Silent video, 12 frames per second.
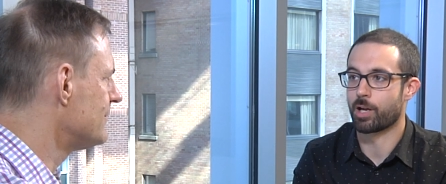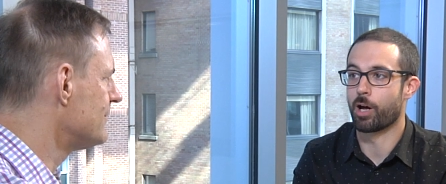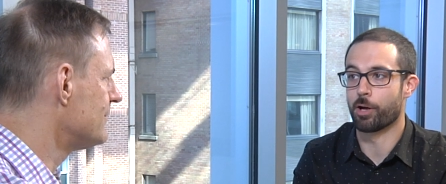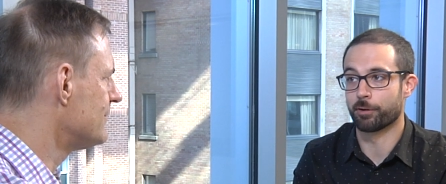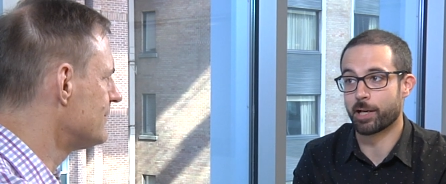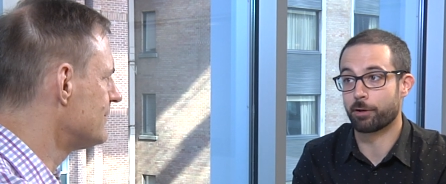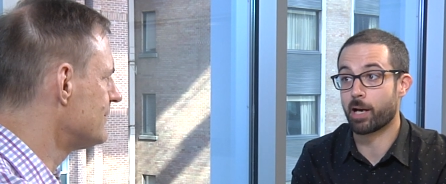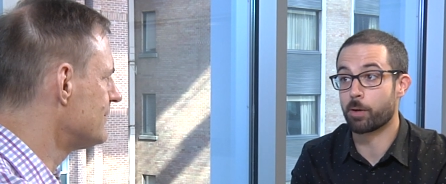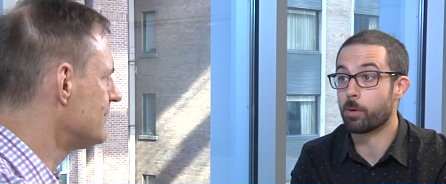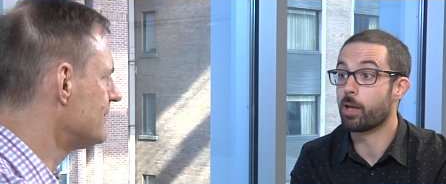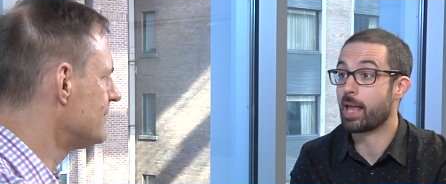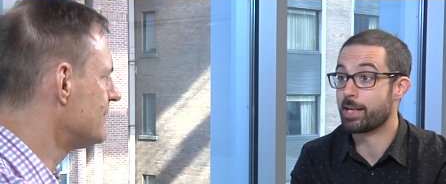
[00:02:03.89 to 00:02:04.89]
Speaker 1: All right,
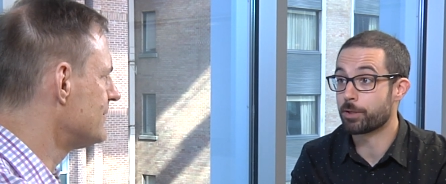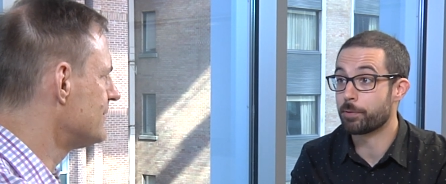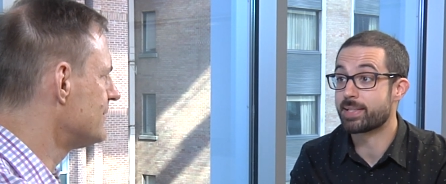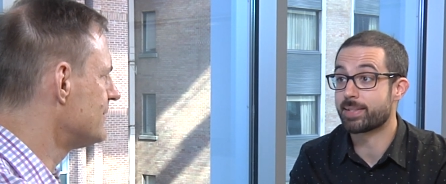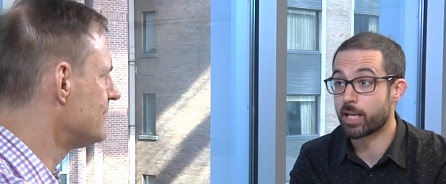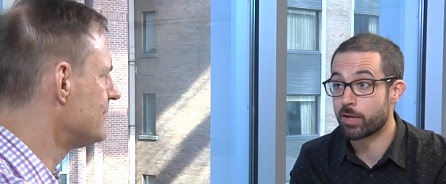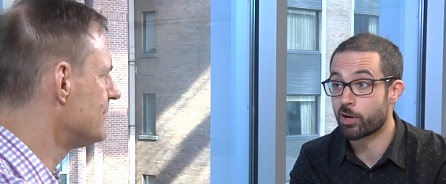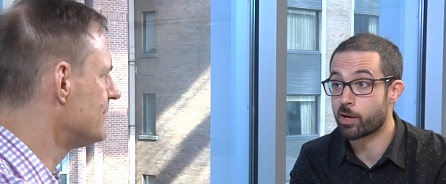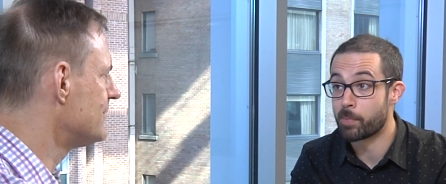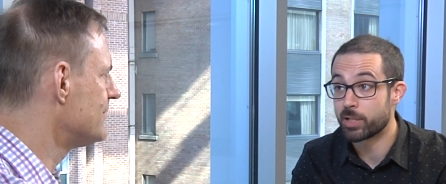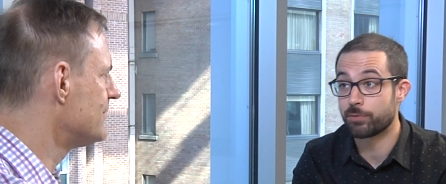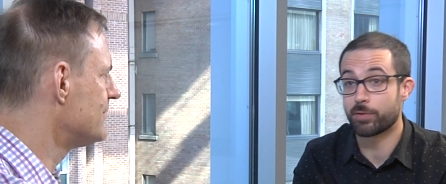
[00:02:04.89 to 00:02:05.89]
Greg. Well, as always, thank you
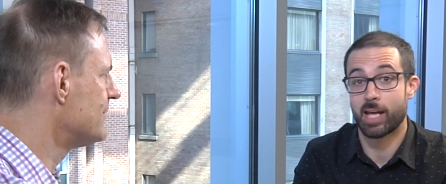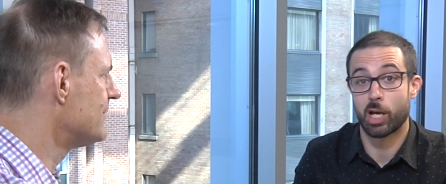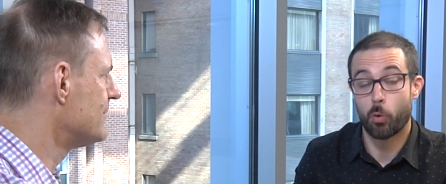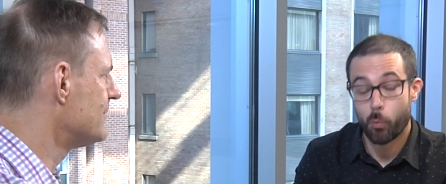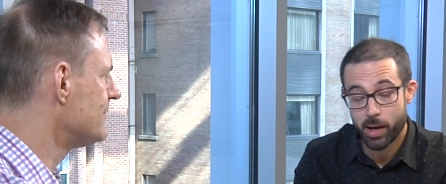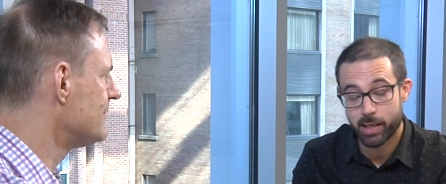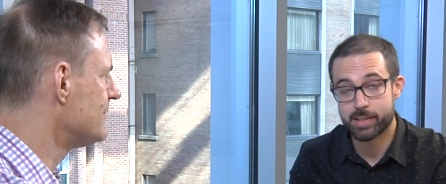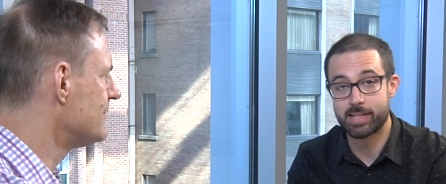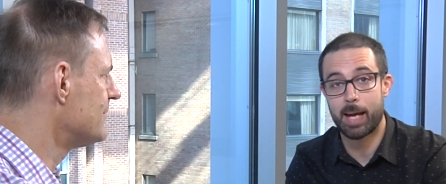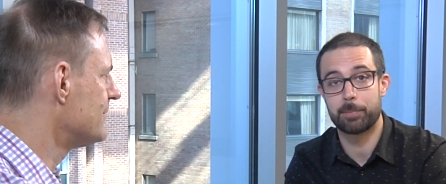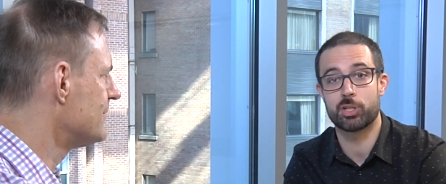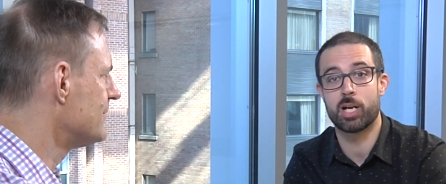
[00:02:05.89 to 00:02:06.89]
very much for that quick
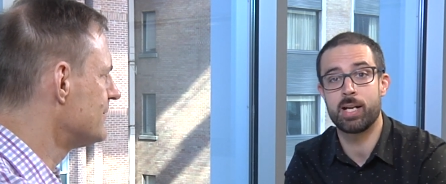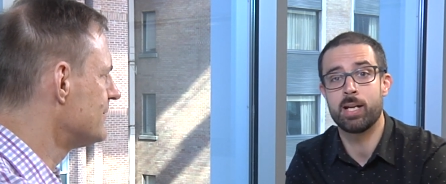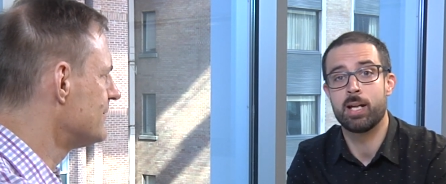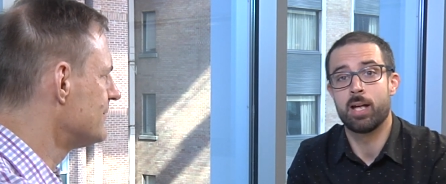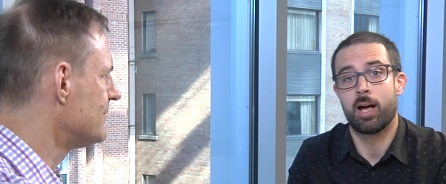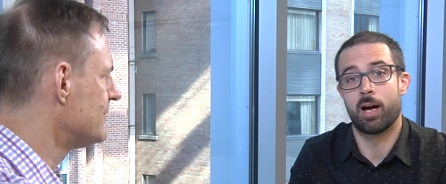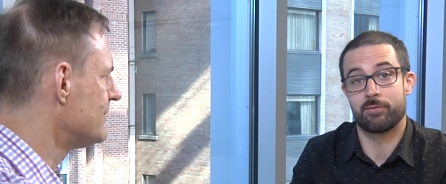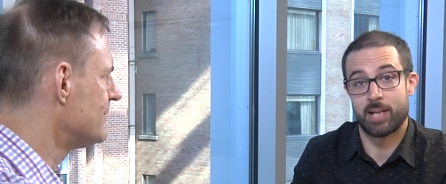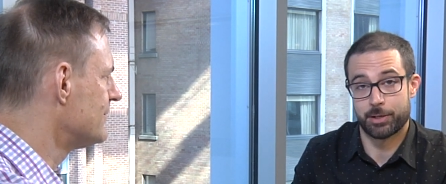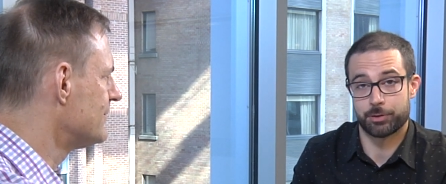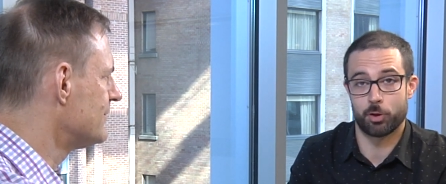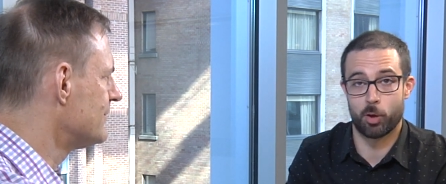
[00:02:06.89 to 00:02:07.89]
snapshot of
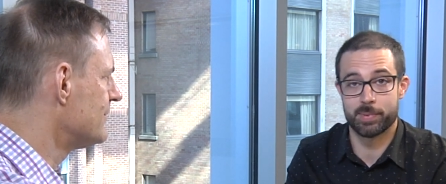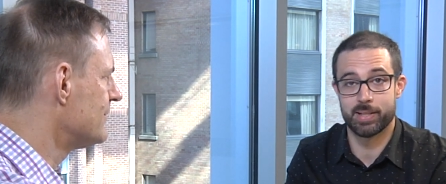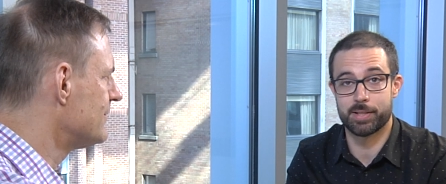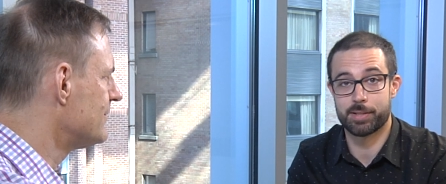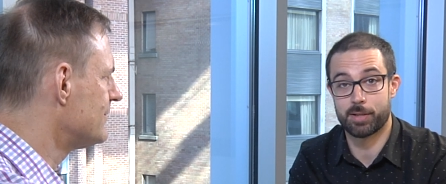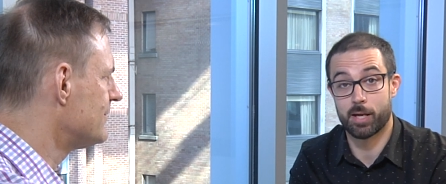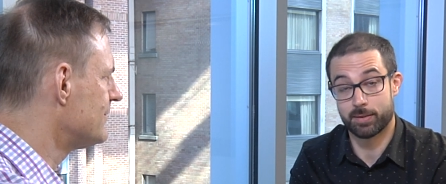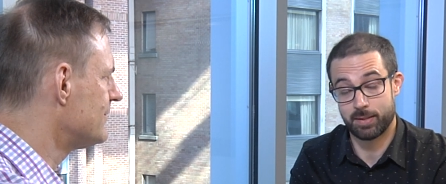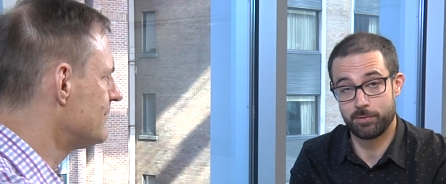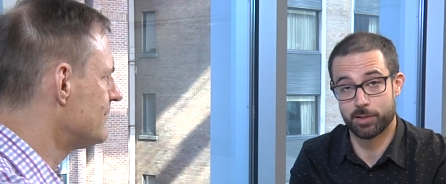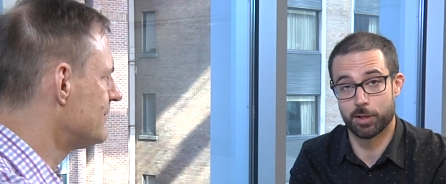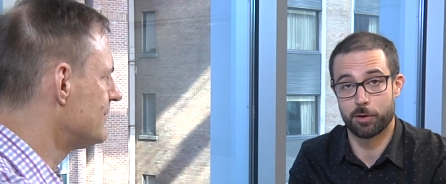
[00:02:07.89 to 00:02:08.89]
national home sales
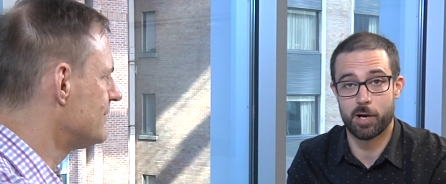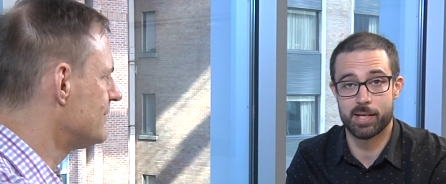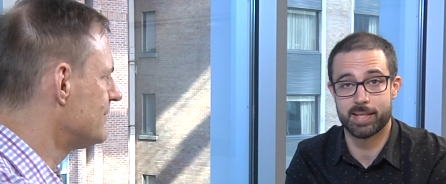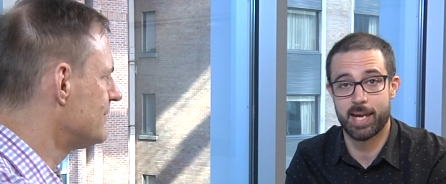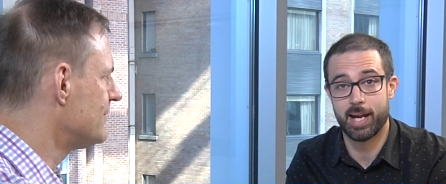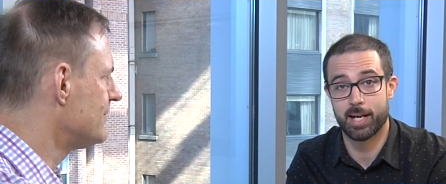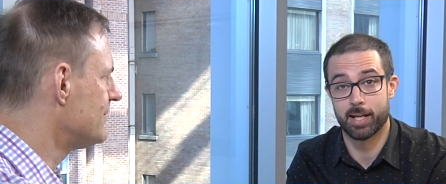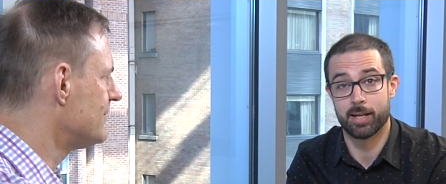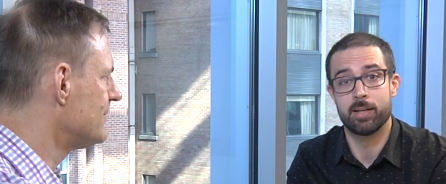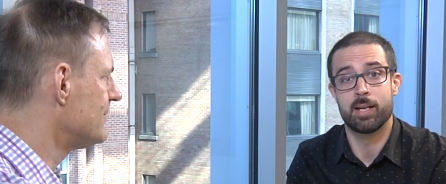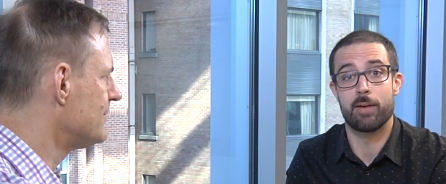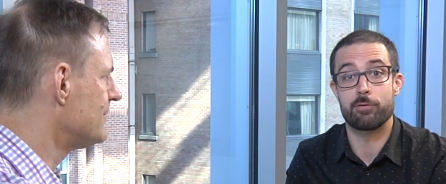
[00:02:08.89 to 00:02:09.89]
activity across Canada.